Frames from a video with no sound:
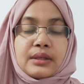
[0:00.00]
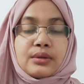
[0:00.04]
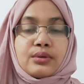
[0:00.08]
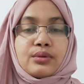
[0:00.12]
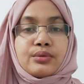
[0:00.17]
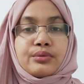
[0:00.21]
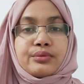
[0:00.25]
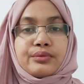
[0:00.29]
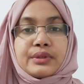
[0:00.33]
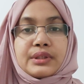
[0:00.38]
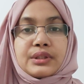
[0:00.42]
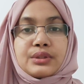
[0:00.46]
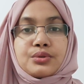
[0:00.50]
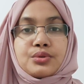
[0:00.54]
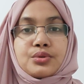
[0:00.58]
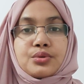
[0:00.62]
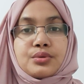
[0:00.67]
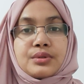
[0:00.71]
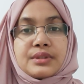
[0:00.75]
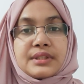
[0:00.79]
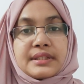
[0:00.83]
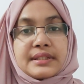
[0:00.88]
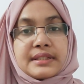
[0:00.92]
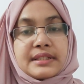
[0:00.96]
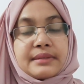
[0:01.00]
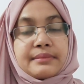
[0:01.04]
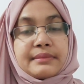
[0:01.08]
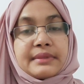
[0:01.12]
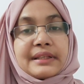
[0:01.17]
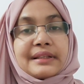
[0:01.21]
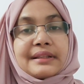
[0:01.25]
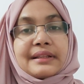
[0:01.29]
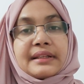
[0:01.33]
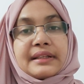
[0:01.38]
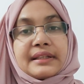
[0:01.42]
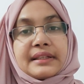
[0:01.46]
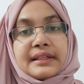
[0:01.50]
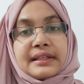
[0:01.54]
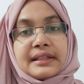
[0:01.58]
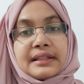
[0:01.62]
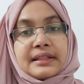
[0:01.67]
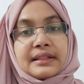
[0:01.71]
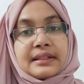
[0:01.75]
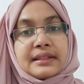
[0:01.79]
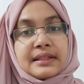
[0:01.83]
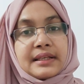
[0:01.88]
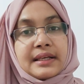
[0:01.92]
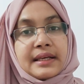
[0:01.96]
along with two systemic
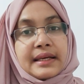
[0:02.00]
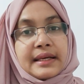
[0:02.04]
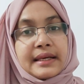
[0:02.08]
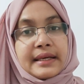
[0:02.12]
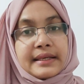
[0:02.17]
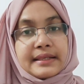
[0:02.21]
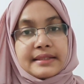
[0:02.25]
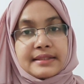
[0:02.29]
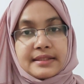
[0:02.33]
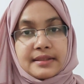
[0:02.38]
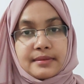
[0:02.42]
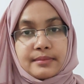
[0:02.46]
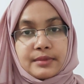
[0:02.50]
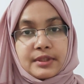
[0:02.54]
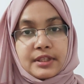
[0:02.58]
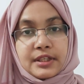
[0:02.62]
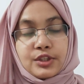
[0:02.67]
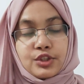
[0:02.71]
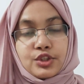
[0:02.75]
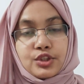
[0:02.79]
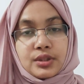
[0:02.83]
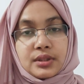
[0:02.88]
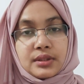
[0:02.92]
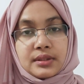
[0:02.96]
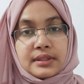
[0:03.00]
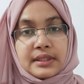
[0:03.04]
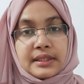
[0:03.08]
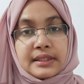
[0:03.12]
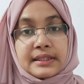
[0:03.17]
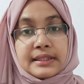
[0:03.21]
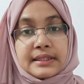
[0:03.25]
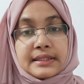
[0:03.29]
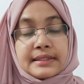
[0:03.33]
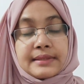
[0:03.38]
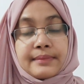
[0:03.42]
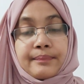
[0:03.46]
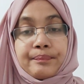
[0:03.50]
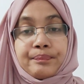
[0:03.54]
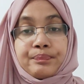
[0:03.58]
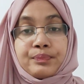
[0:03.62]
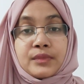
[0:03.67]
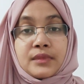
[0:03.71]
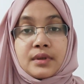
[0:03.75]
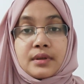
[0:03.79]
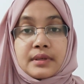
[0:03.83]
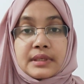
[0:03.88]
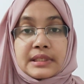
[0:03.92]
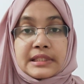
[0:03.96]
clinical examination, that is
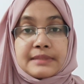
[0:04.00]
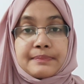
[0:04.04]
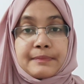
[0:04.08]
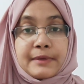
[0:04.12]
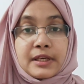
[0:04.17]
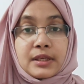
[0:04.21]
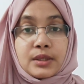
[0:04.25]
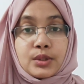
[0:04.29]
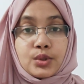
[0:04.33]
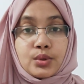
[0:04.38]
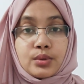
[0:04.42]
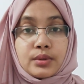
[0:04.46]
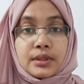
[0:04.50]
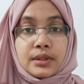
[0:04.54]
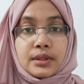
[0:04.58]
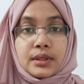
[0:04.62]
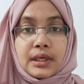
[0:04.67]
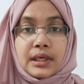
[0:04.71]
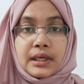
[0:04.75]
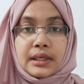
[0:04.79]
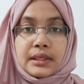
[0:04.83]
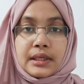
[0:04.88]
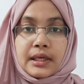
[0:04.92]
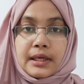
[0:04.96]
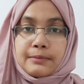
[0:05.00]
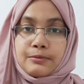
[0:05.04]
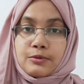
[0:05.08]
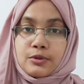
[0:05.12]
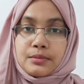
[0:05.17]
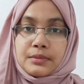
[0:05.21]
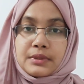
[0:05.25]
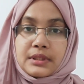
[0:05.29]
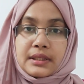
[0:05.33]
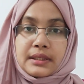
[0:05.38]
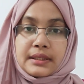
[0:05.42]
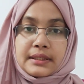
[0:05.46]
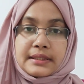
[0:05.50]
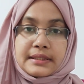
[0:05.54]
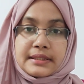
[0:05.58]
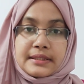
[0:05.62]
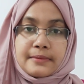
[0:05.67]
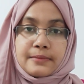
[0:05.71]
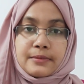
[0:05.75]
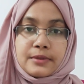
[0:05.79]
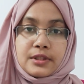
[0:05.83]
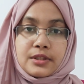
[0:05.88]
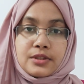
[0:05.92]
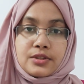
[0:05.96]
respiratory and abdominal
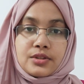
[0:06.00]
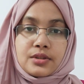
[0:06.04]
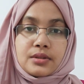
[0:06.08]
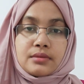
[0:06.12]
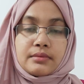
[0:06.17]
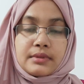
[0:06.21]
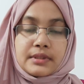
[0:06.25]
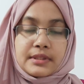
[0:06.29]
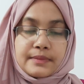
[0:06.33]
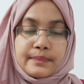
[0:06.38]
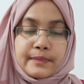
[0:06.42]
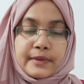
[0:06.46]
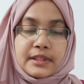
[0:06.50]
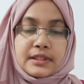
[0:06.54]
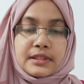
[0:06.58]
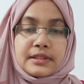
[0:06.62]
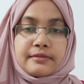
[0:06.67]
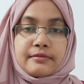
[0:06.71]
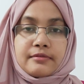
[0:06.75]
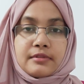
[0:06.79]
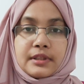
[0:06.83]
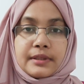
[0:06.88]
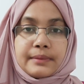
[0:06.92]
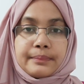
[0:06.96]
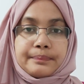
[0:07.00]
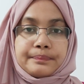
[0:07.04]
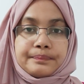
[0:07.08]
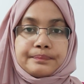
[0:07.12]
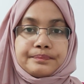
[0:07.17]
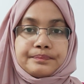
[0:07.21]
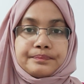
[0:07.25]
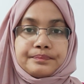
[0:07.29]
examination respectively.